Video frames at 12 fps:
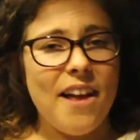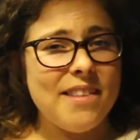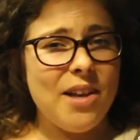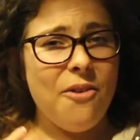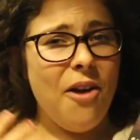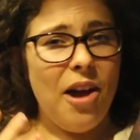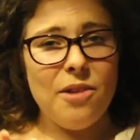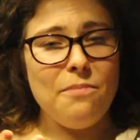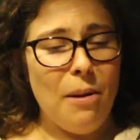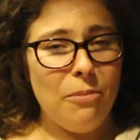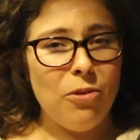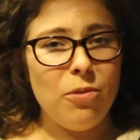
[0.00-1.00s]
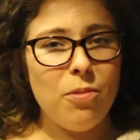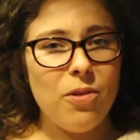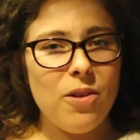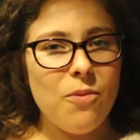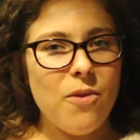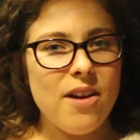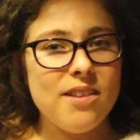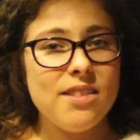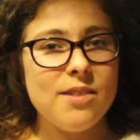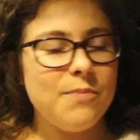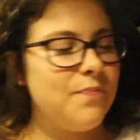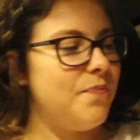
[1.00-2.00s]
That's how unmemorable it
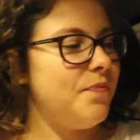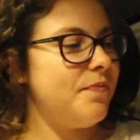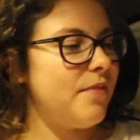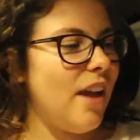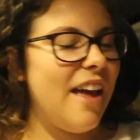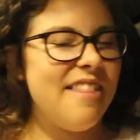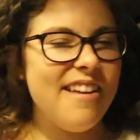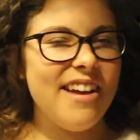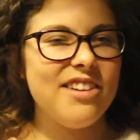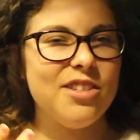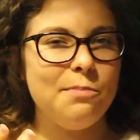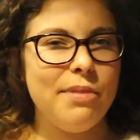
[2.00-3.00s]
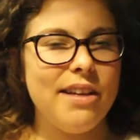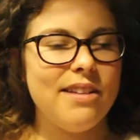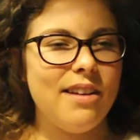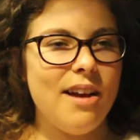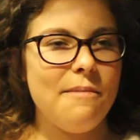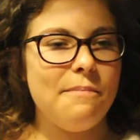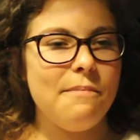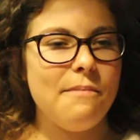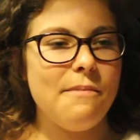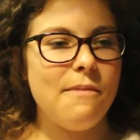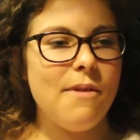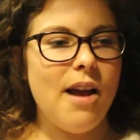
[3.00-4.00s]
was. I think I just picked it up
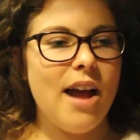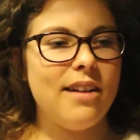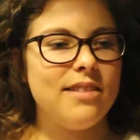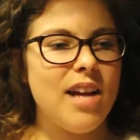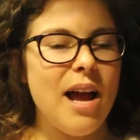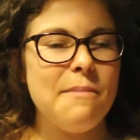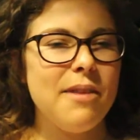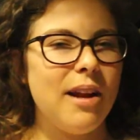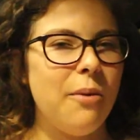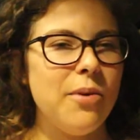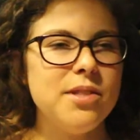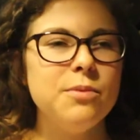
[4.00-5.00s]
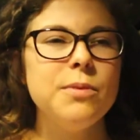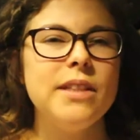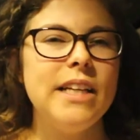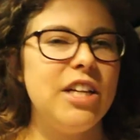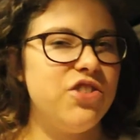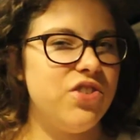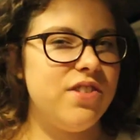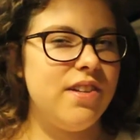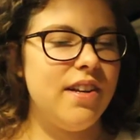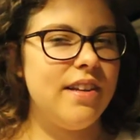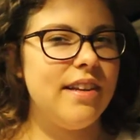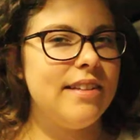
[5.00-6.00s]
at a time that I wasn't really
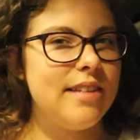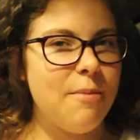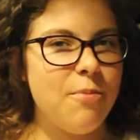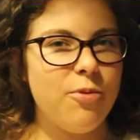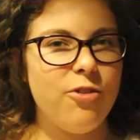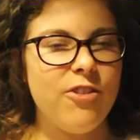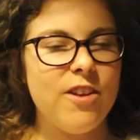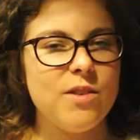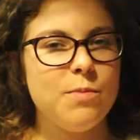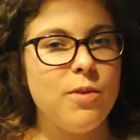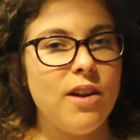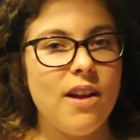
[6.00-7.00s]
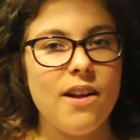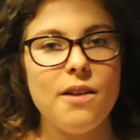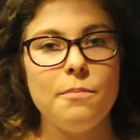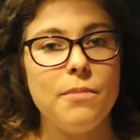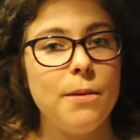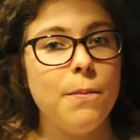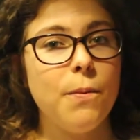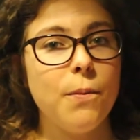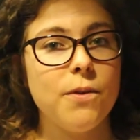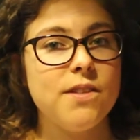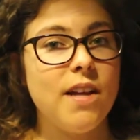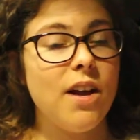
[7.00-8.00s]
interested in contemporaries, but people
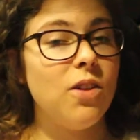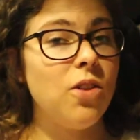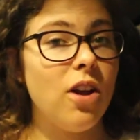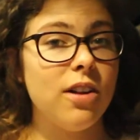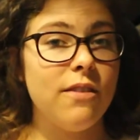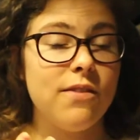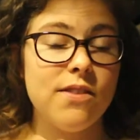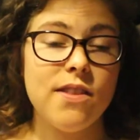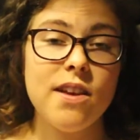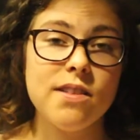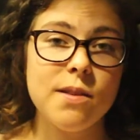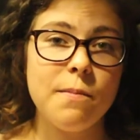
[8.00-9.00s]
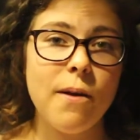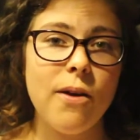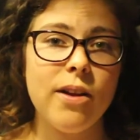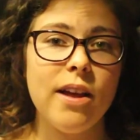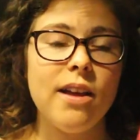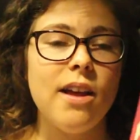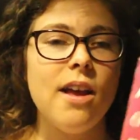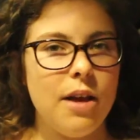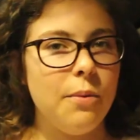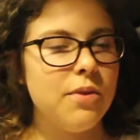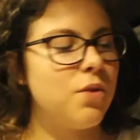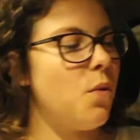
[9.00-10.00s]
were saying a lot of good things about it.
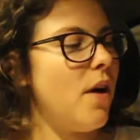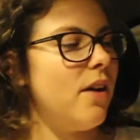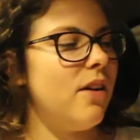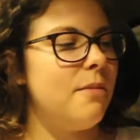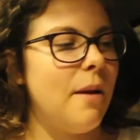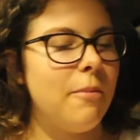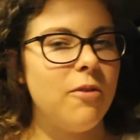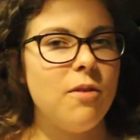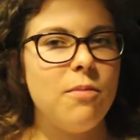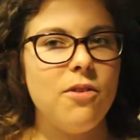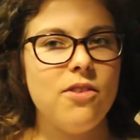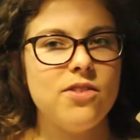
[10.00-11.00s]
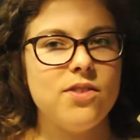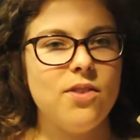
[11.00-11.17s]
It was quite unmemorable,